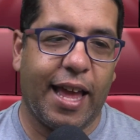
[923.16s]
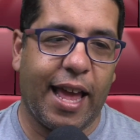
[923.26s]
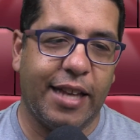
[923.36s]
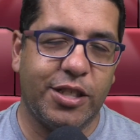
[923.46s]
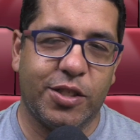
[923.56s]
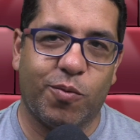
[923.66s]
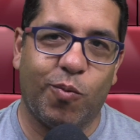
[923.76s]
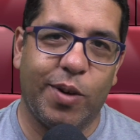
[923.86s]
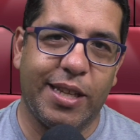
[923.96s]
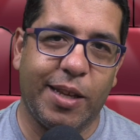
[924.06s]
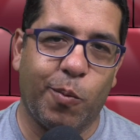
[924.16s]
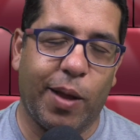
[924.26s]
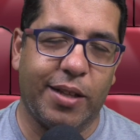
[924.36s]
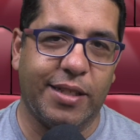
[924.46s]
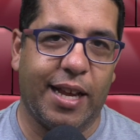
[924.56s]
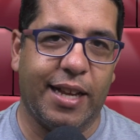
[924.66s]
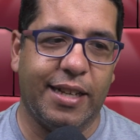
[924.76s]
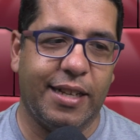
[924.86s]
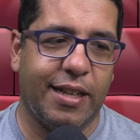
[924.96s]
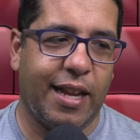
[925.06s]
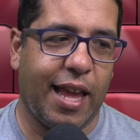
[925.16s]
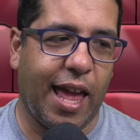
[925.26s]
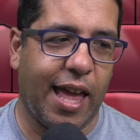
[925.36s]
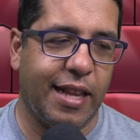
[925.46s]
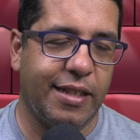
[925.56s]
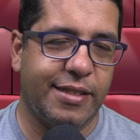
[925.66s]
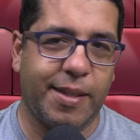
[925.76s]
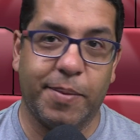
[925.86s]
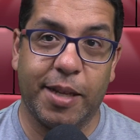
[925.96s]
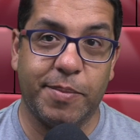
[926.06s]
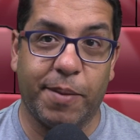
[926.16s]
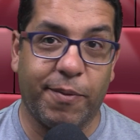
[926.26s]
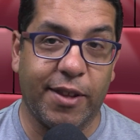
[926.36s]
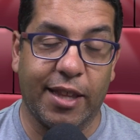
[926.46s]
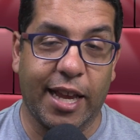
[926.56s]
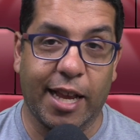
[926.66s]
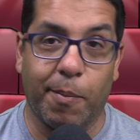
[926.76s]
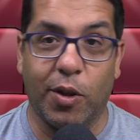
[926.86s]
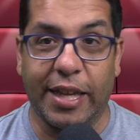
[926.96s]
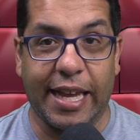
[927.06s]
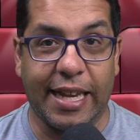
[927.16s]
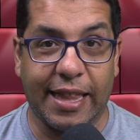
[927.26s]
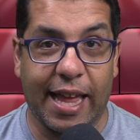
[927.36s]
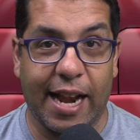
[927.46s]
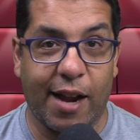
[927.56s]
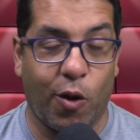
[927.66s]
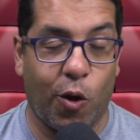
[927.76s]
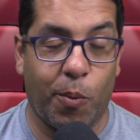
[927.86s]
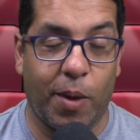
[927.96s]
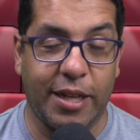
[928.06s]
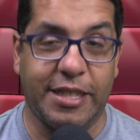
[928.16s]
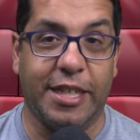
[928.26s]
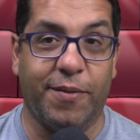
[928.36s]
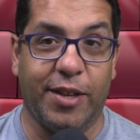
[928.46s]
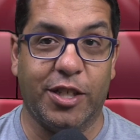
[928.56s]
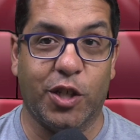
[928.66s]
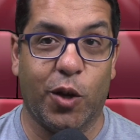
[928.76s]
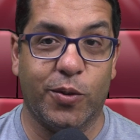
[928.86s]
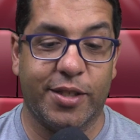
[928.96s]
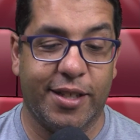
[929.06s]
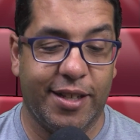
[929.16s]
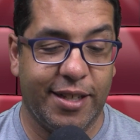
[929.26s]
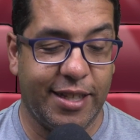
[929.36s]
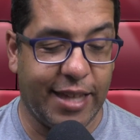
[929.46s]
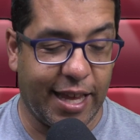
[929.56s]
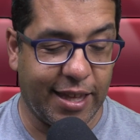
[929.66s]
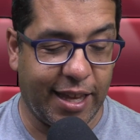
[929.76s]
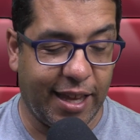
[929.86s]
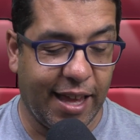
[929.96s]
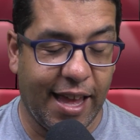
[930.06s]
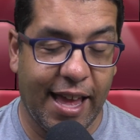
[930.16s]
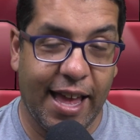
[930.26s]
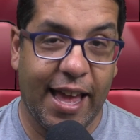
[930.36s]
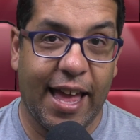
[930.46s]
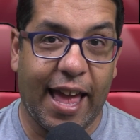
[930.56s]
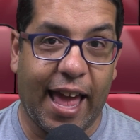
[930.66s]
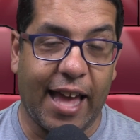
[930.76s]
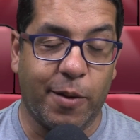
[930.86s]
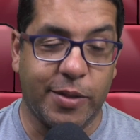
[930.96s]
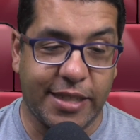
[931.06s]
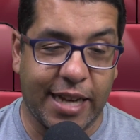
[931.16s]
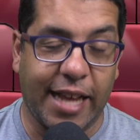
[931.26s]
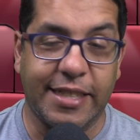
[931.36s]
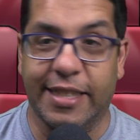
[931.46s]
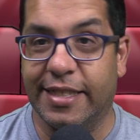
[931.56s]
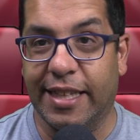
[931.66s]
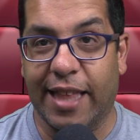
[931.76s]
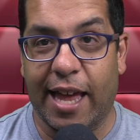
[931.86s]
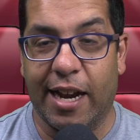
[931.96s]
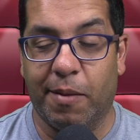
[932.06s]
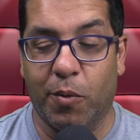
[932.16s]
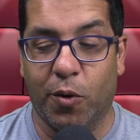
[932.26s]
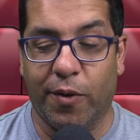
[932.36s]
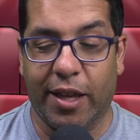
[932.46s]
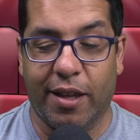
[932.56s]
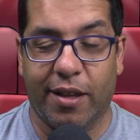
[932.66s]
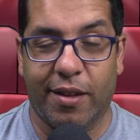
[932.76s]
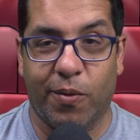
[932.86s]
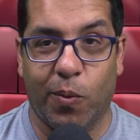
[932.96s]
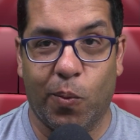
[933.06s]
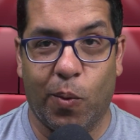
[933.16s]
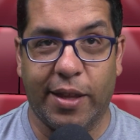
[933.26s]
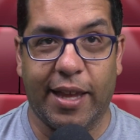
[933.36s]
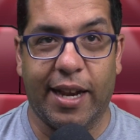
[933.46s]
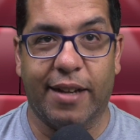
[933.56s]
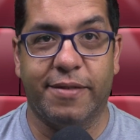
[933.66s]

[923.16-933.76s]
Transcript: and just really well done. And sometimes I'm feeling like I'm only getting that at home on TV shows lately. And it was nice to see that in a movie, one that